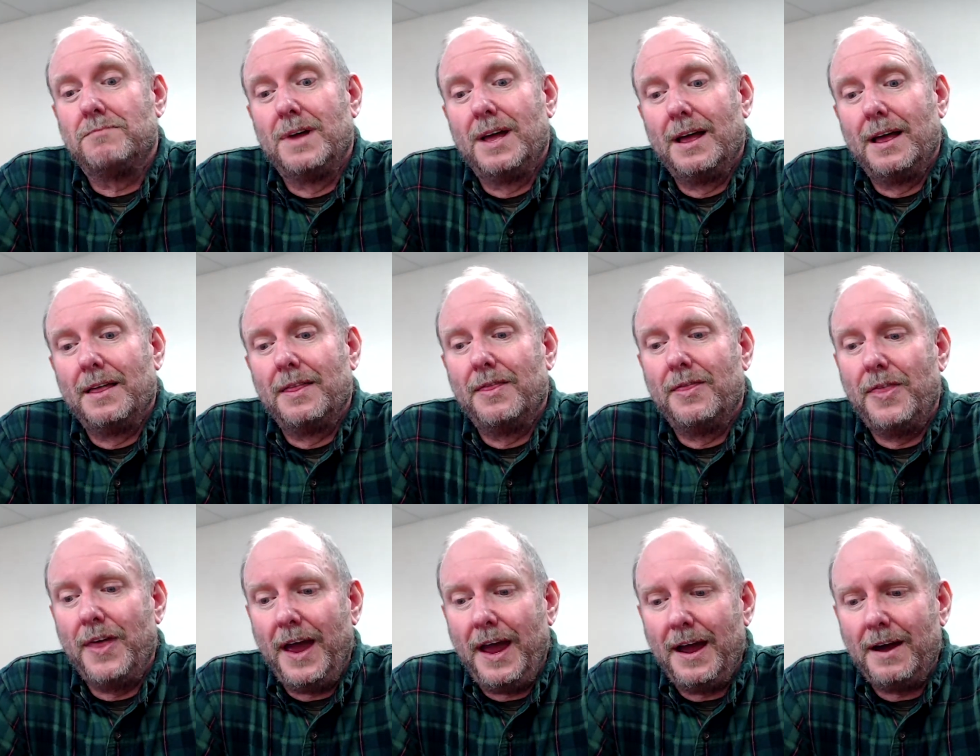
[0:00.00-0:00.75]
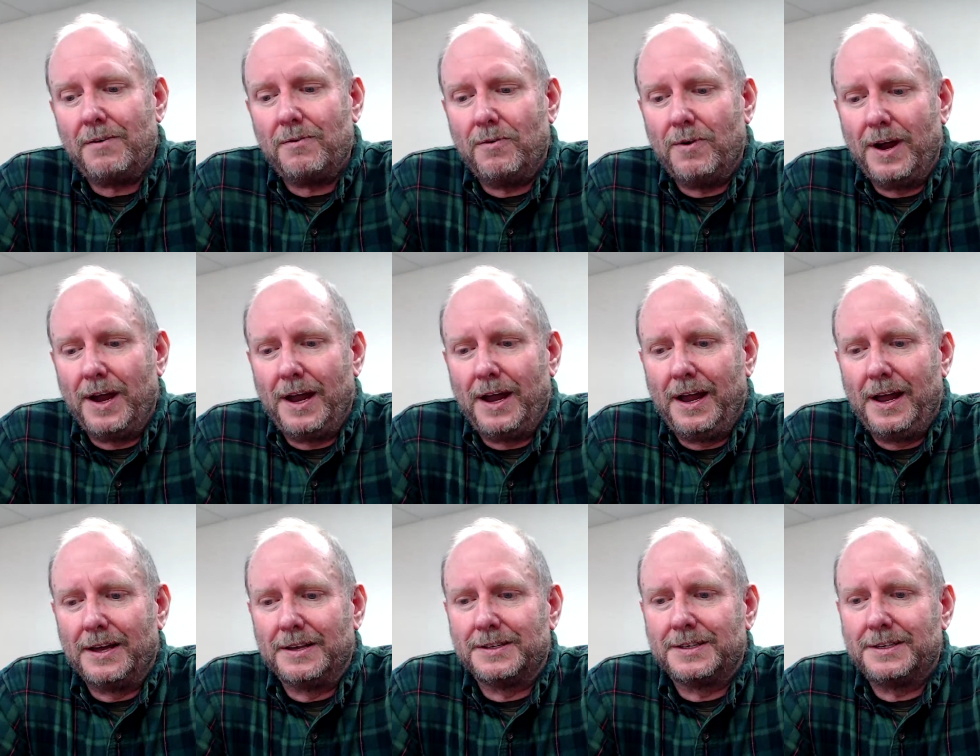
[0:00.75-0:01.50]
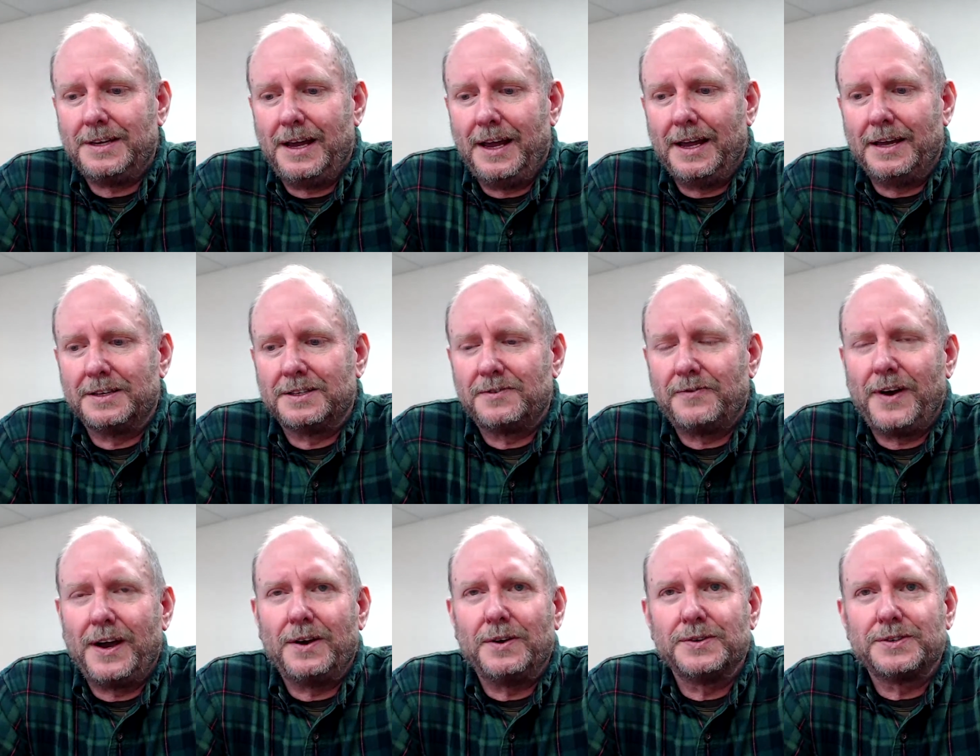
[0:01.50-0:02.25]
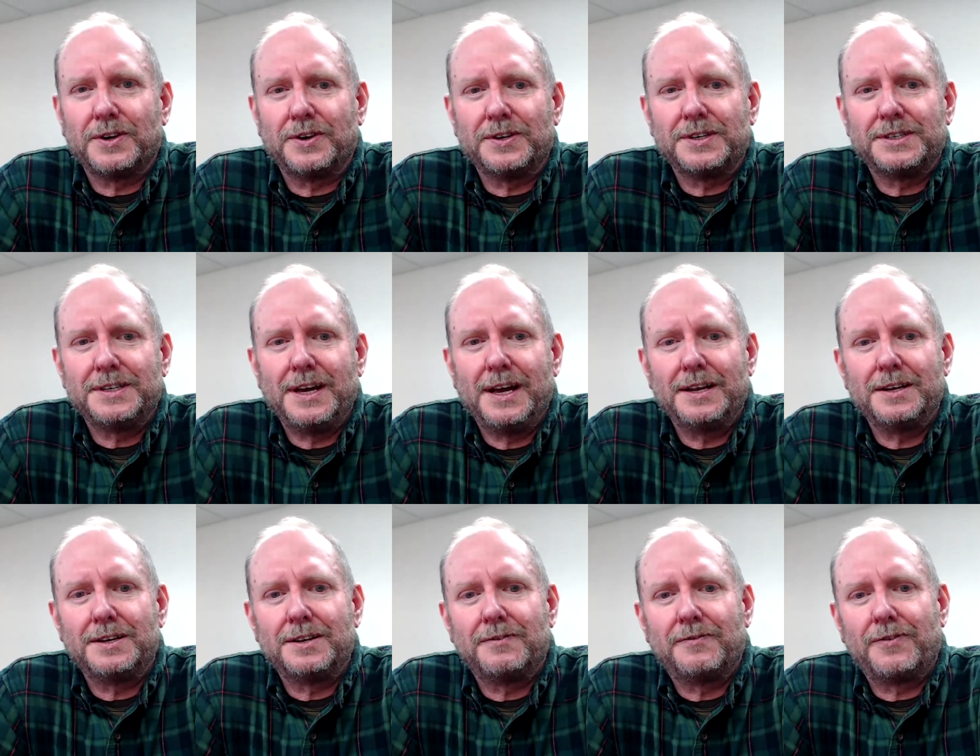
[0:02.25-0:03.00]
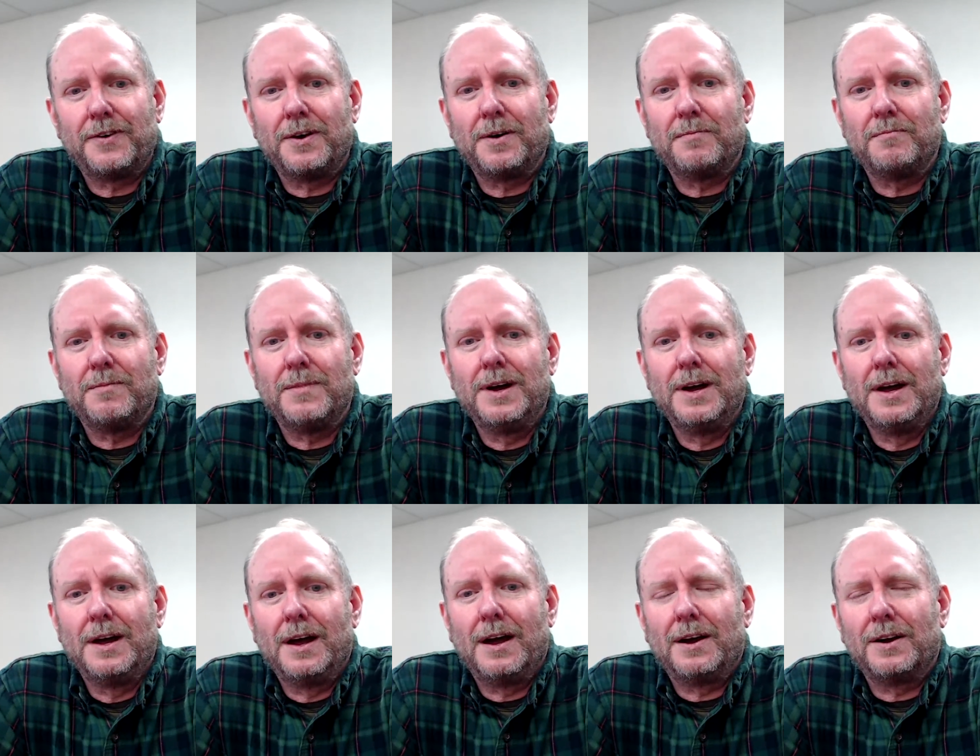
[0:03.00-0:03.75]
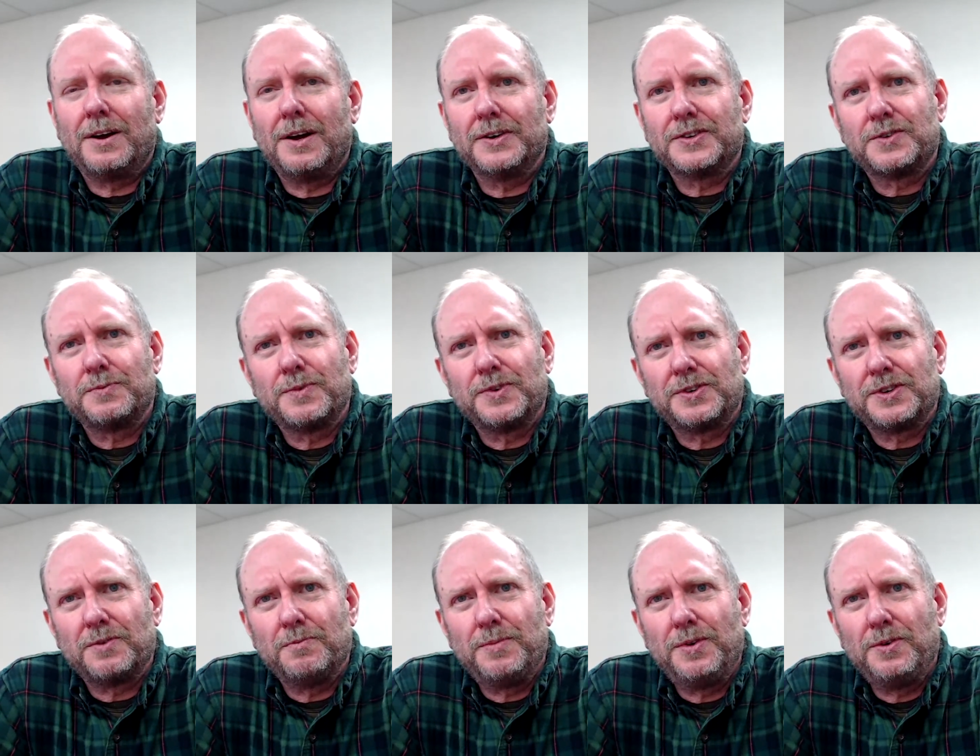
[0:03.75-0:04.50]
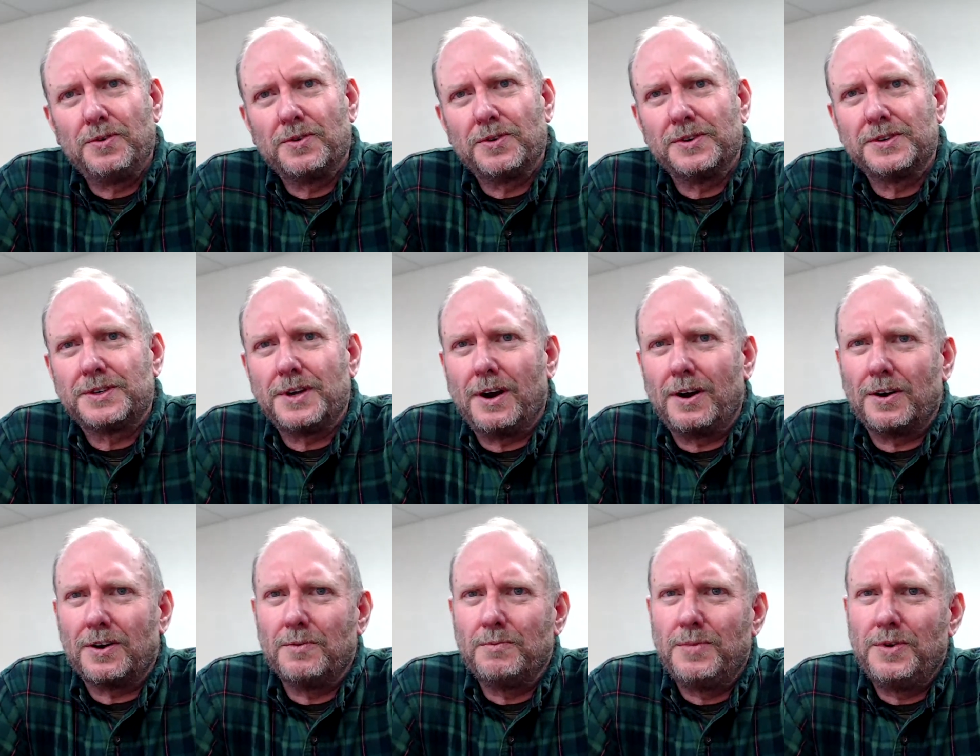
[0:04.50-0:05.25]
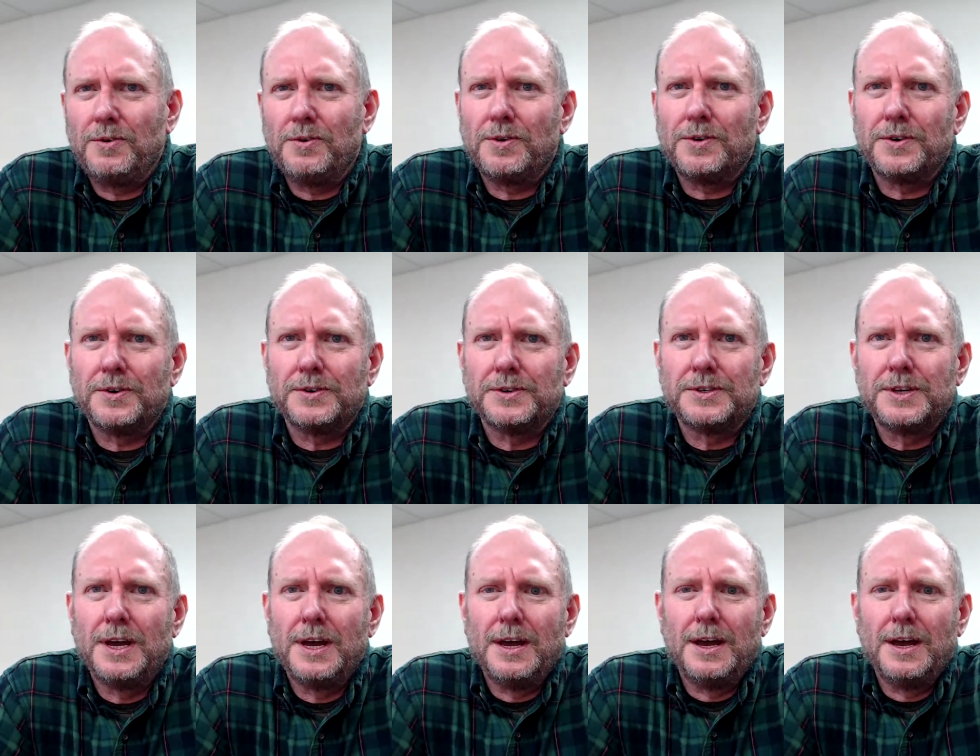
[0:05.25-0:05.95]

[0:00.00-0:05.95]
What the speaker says: that way, as files are sent from our customers' computers to our computers,